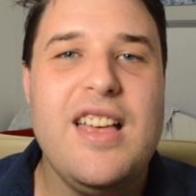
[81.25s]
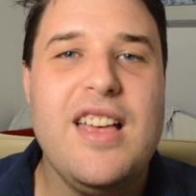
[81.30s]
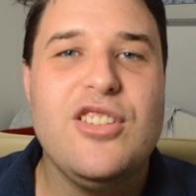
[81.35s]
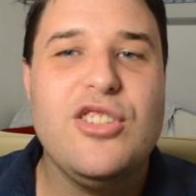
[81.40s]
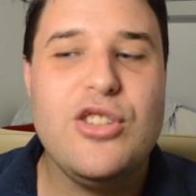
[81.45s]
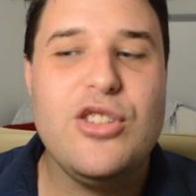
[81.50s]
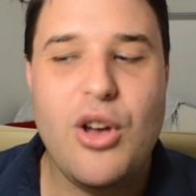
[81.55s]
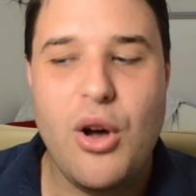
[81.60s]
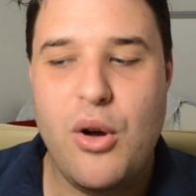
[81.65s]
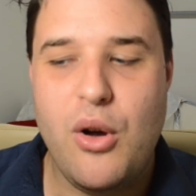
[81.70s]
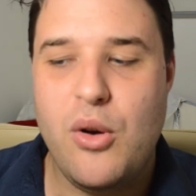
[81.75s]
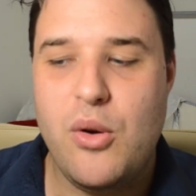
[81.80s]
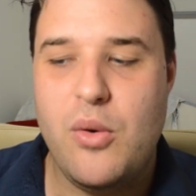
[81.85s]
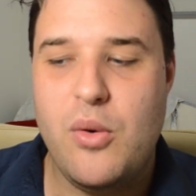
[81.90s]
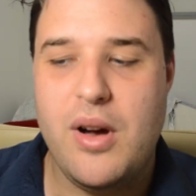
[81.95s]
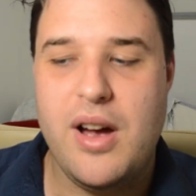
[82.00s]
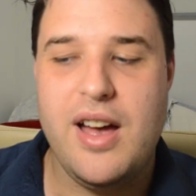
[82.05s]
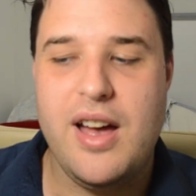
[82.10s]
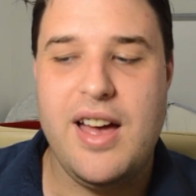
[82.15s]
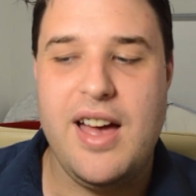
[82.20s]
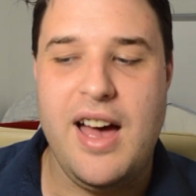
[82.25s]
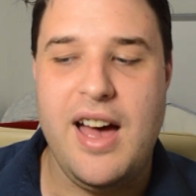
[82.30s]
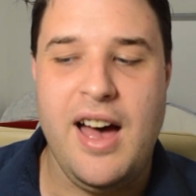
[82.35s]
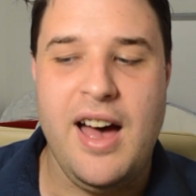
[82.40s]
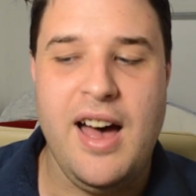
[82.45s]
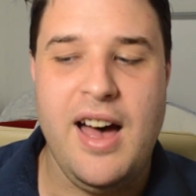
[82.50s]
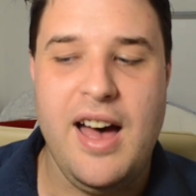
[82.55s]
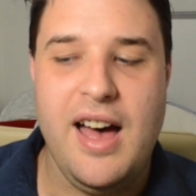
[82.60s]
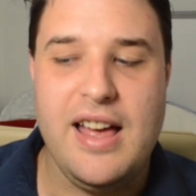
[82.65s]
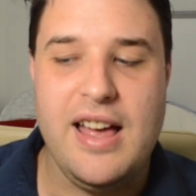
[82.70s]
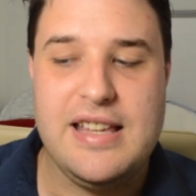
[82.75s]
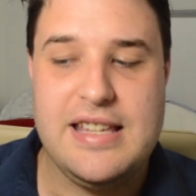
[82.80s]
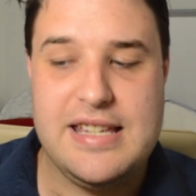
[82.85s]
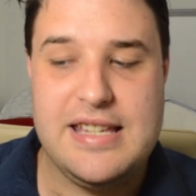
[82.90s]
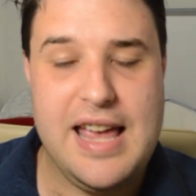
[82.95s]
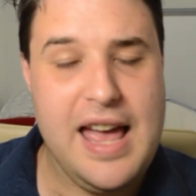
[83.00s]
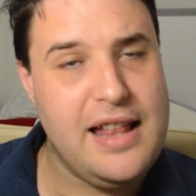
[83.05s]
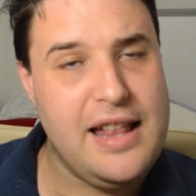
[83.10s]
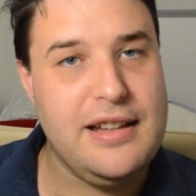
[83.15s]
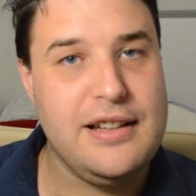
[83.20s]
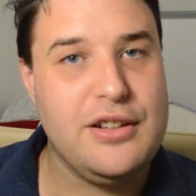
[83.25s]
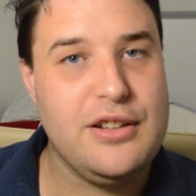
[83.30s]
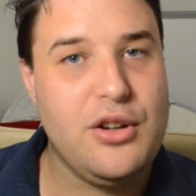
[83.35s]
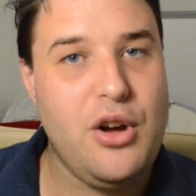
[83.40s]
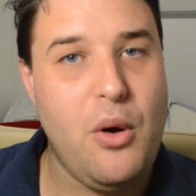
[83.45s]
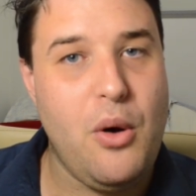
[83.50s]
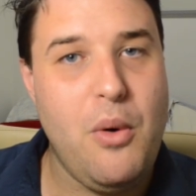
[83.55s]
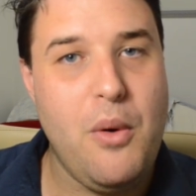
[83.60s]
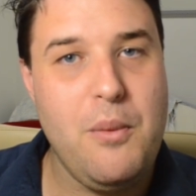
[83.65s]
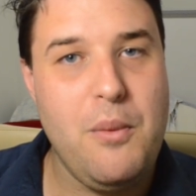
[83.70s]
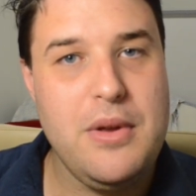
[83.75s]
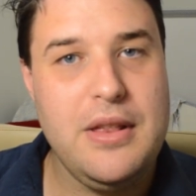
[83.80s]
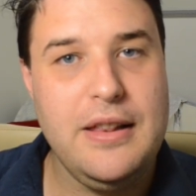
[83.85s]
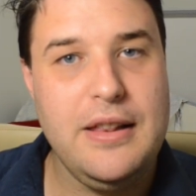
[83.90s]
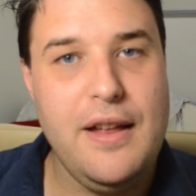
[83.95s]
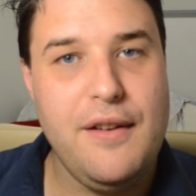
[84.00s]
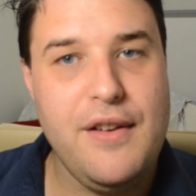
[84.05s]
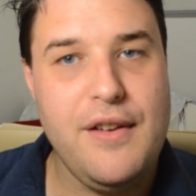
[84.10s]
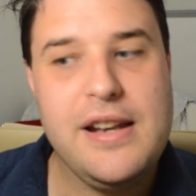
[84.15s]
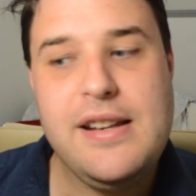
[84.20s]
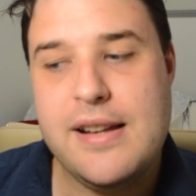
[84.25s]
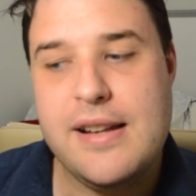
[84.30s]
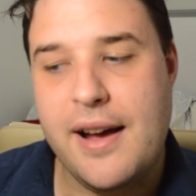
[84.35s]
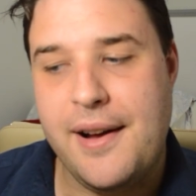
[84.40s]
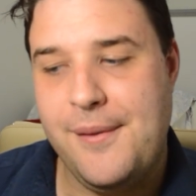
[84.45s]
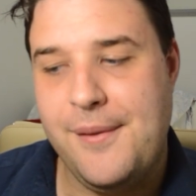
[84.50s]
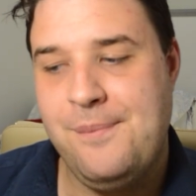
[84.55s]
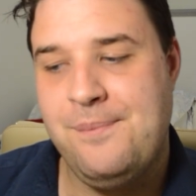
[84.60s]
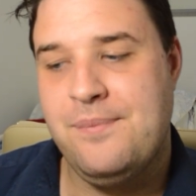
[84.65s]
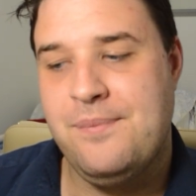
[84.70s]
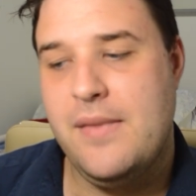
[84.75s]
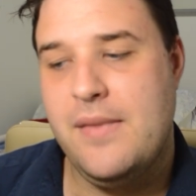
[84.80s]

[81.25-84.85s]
So yeah, let's go on with La Venda.